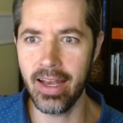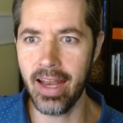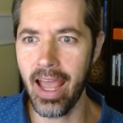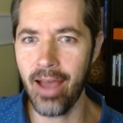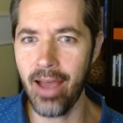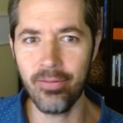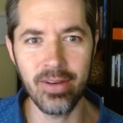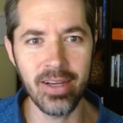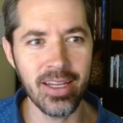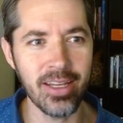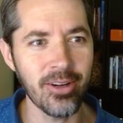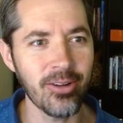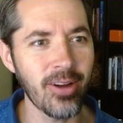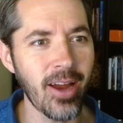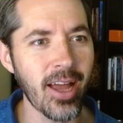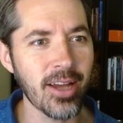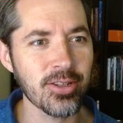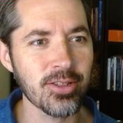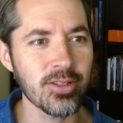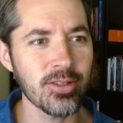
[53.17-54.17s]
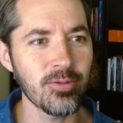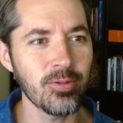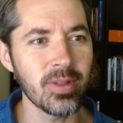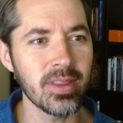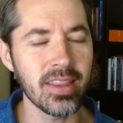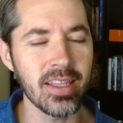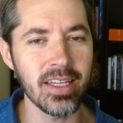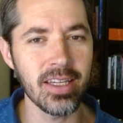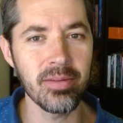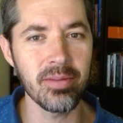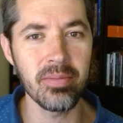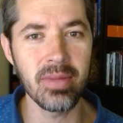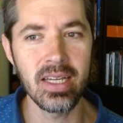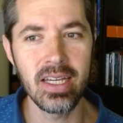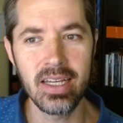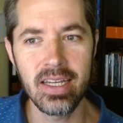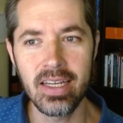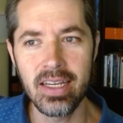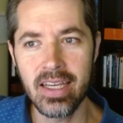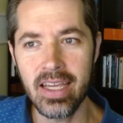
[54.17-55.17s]
and have an interaction with them.
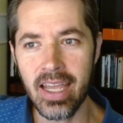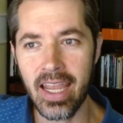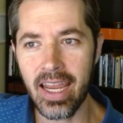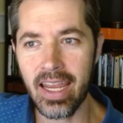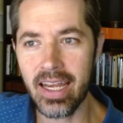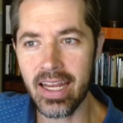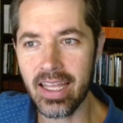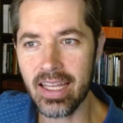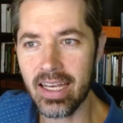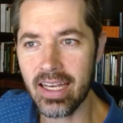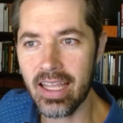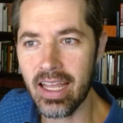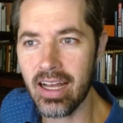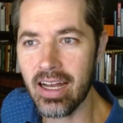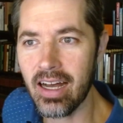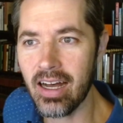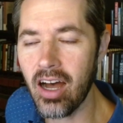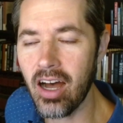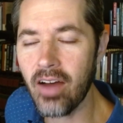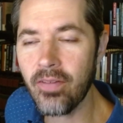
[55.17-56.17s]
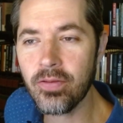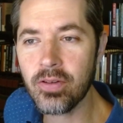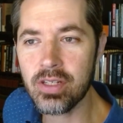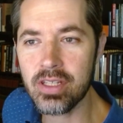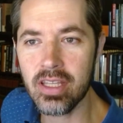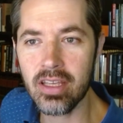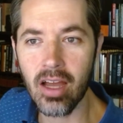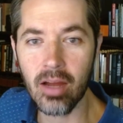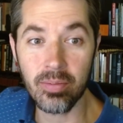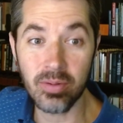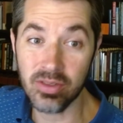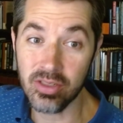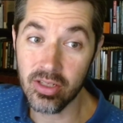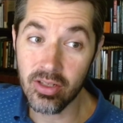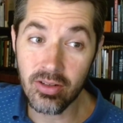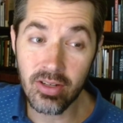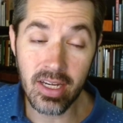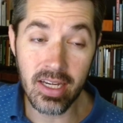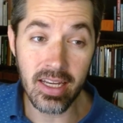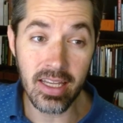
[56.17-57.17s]
And it offers the
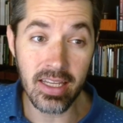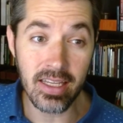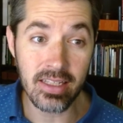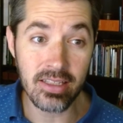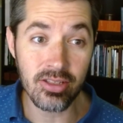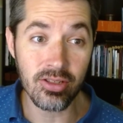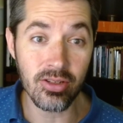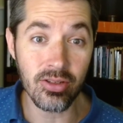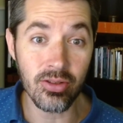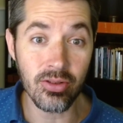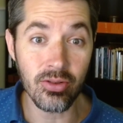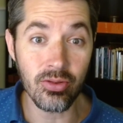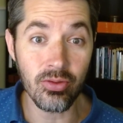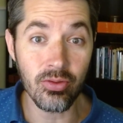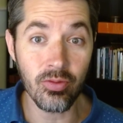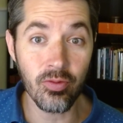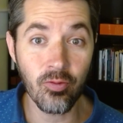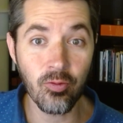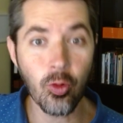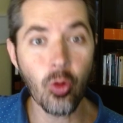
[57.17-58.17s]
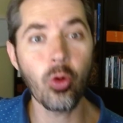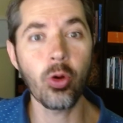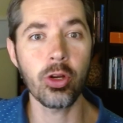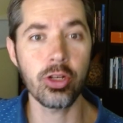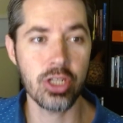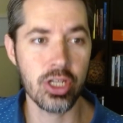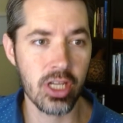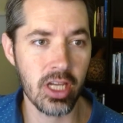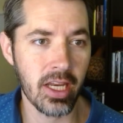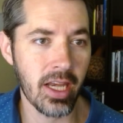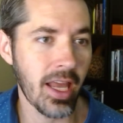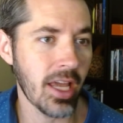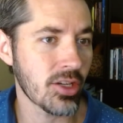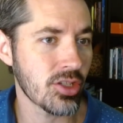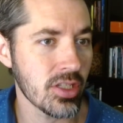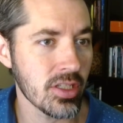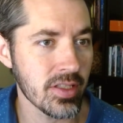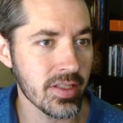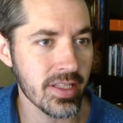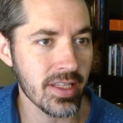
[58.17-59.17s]
opportunity to forge
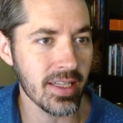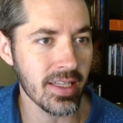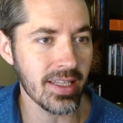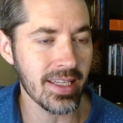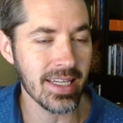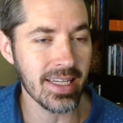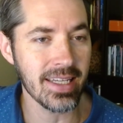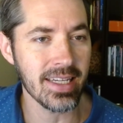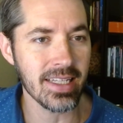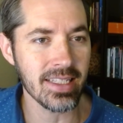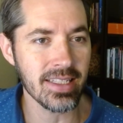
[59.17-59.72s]
connections that didn't